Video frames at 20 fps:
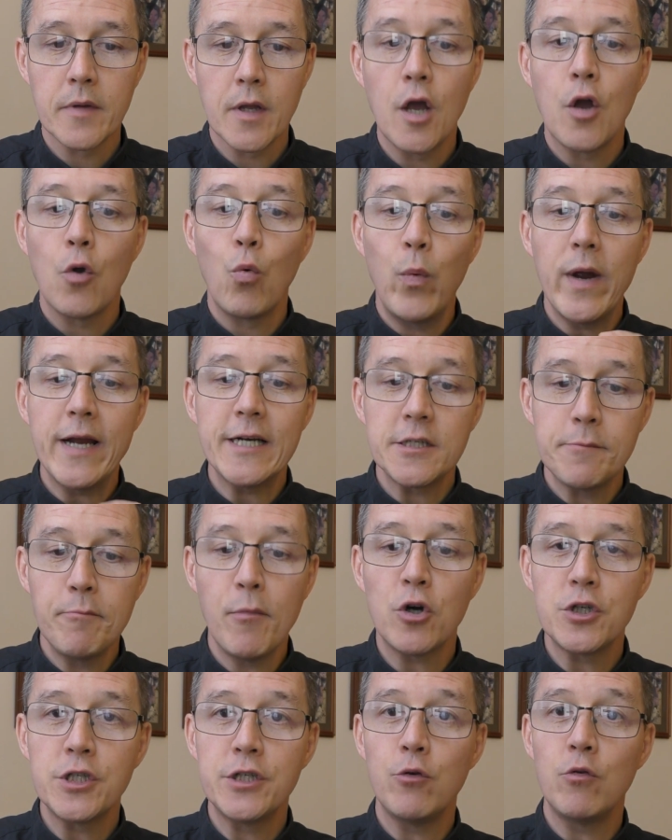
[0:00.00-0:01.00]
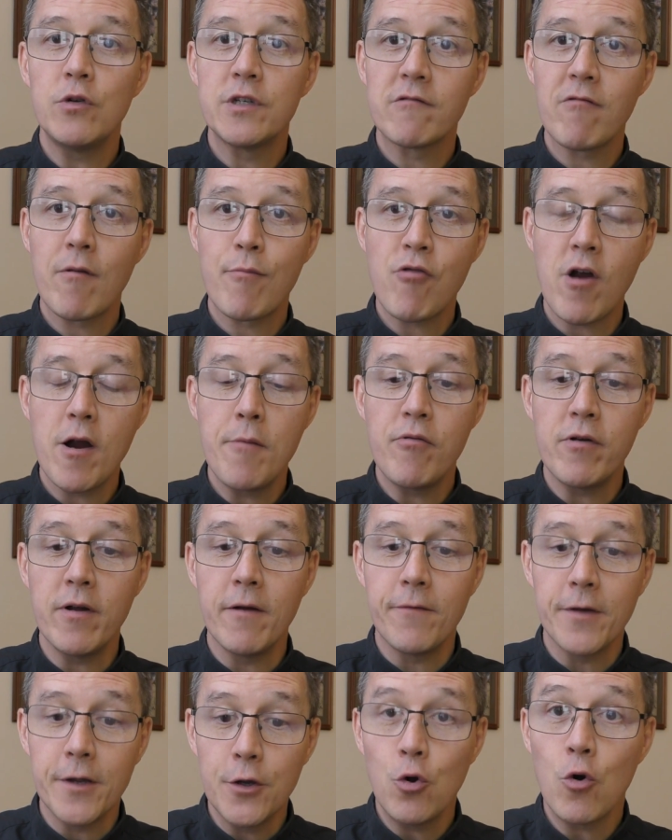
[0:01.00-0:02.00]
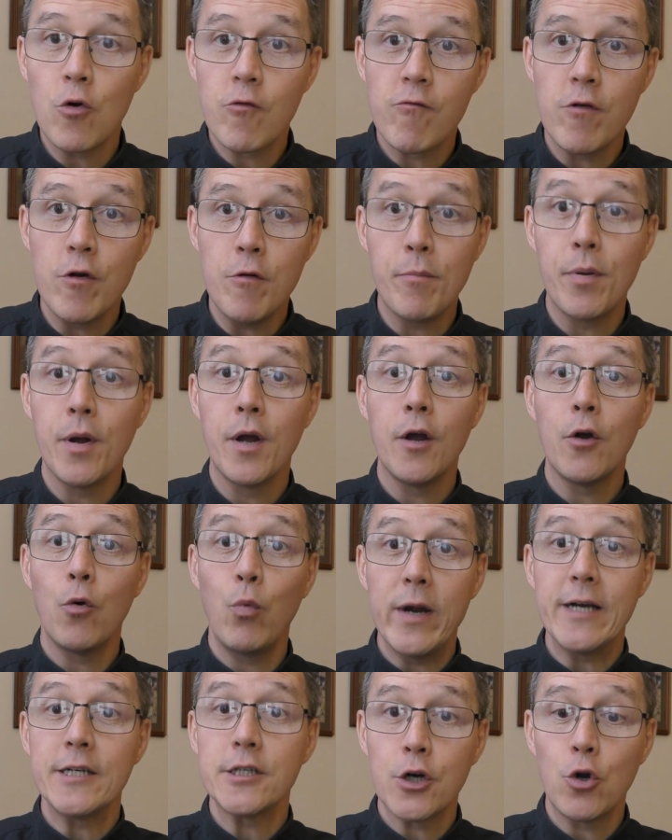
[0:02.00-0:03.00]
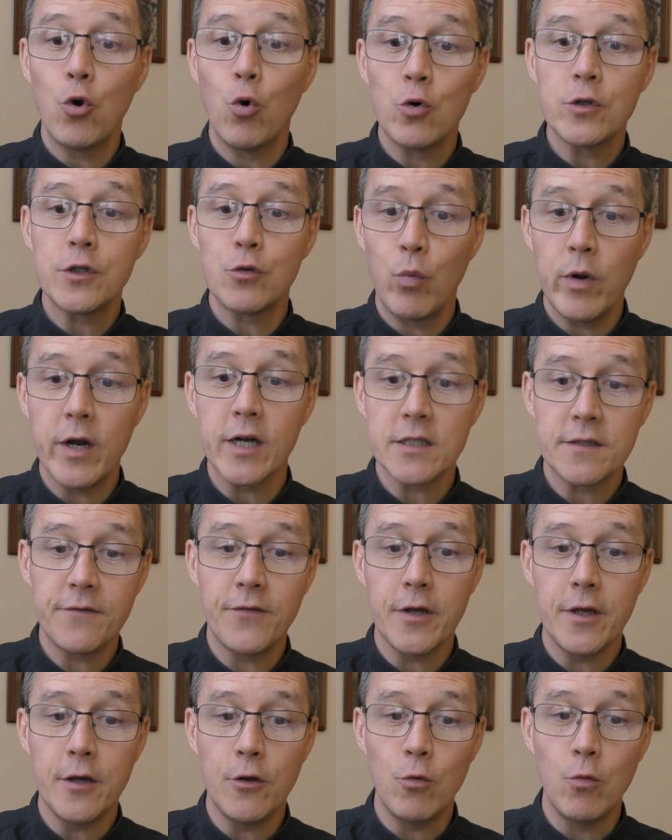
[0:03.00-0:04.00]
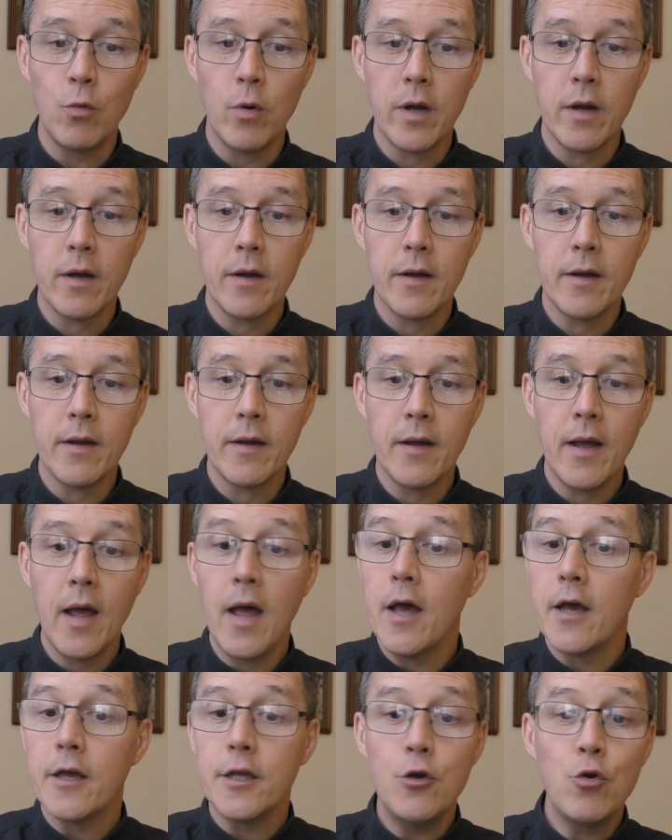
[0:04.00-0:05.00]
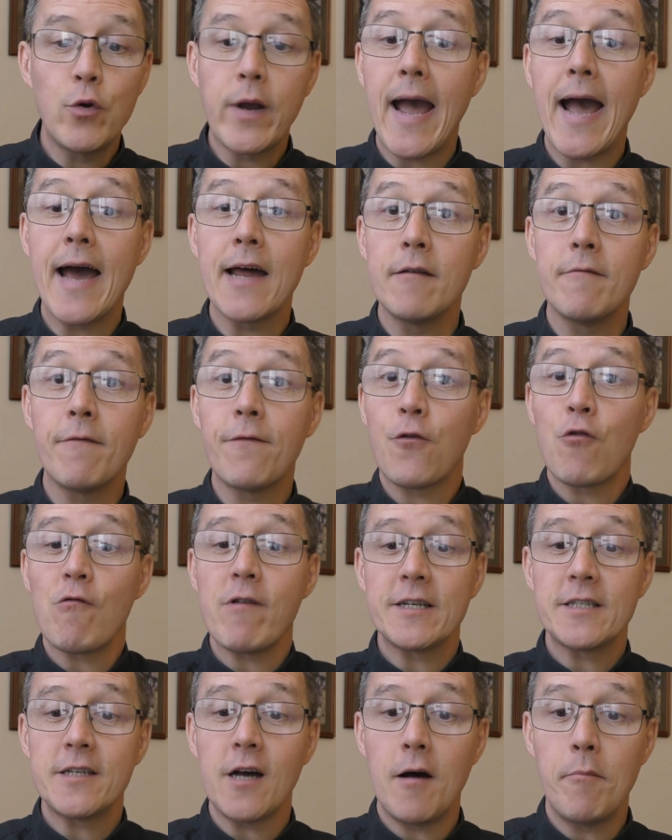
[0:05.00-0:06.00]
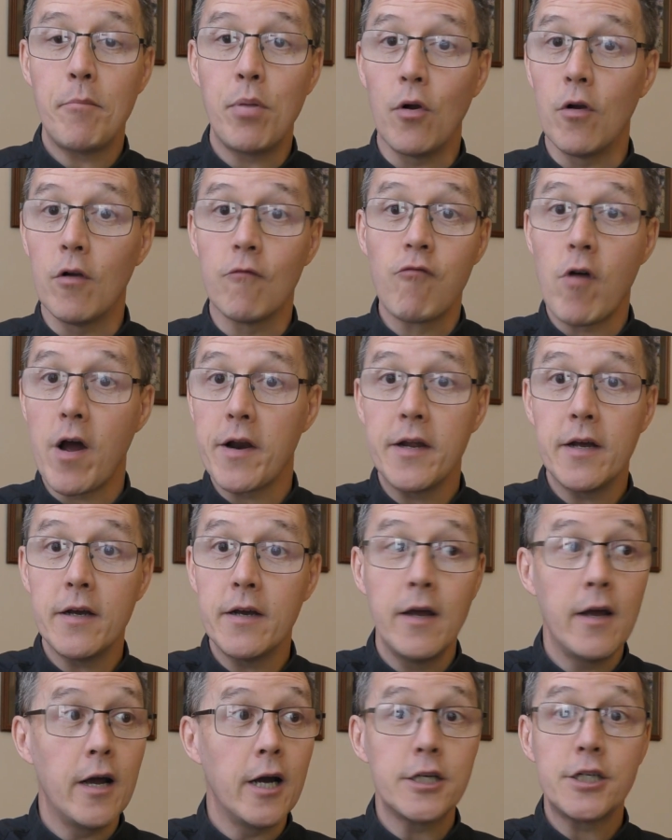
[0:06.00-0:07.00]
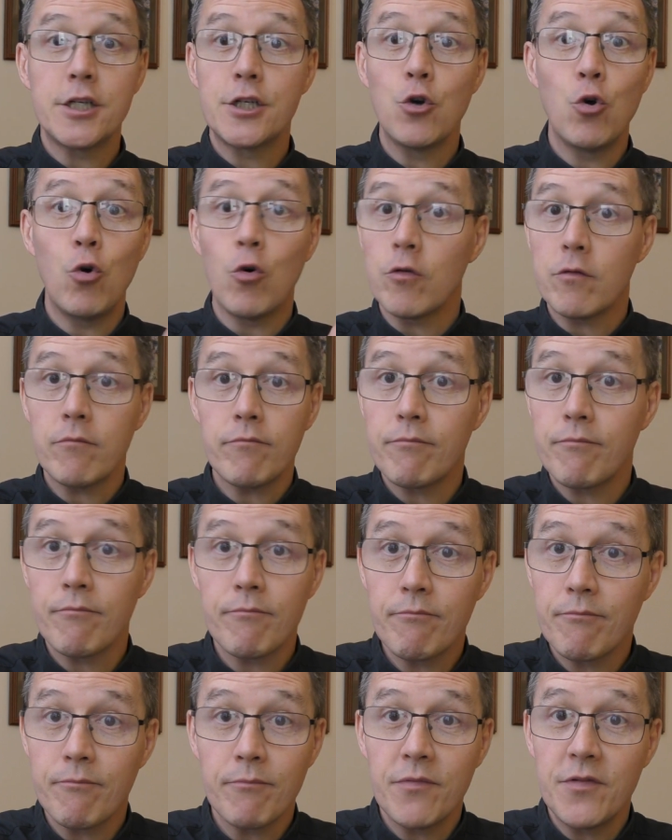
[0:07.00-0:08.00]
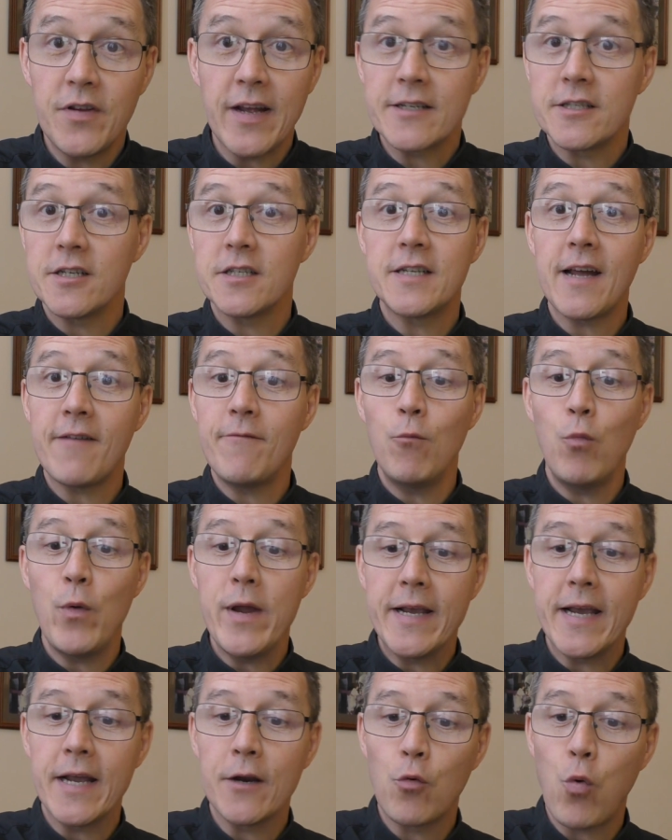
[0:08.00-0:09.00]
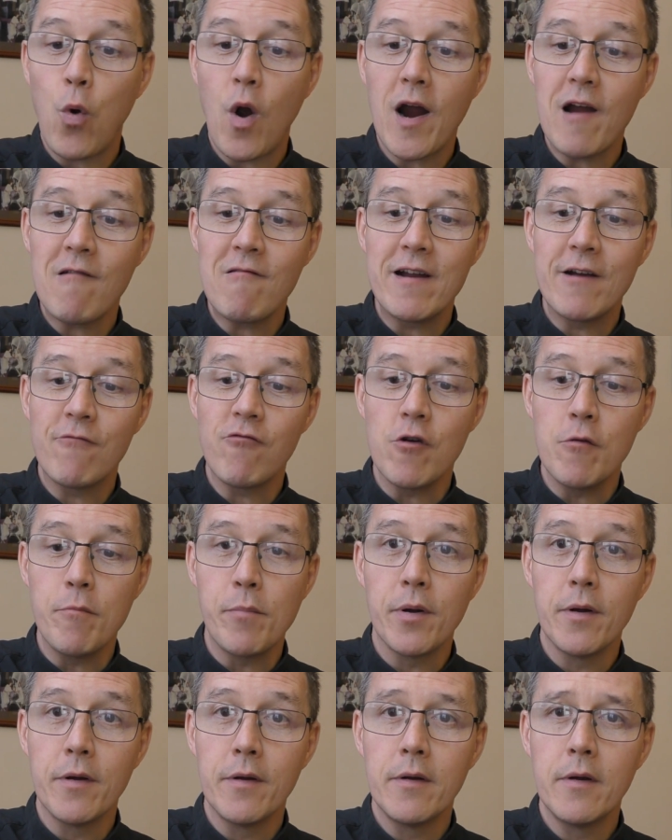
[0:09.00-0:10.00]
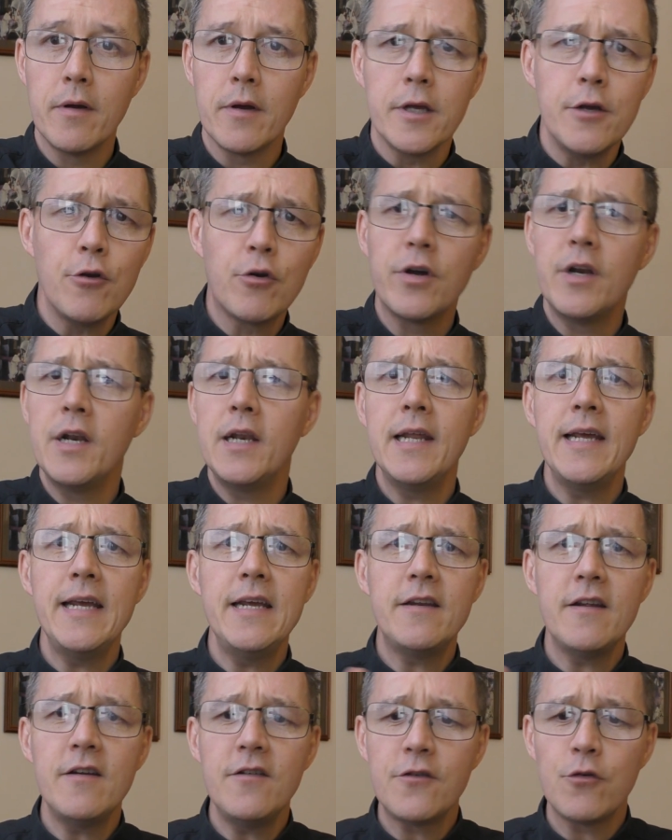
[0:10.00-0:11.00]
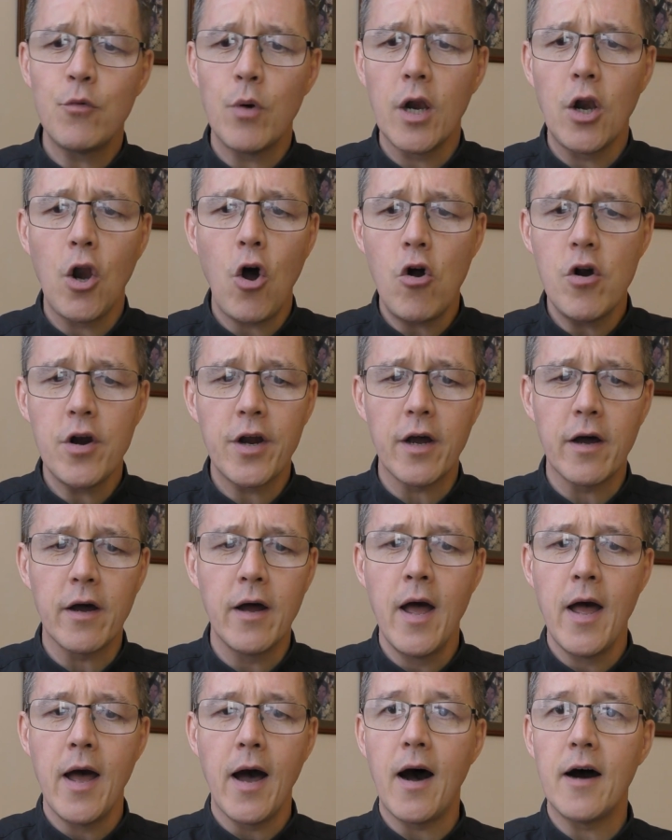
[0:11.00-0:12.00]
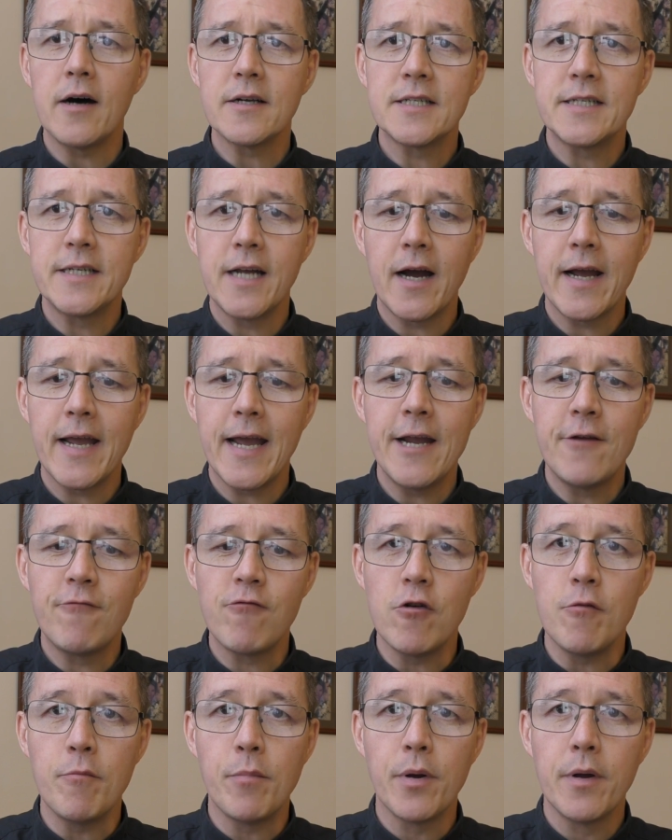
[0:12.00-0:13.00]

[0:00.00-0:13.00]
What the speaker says: Which modules are appropriate for your group, which course works for you. You can, for example, run a short 6 or 7 week inquiry group. You can lead into a longer RCIA group.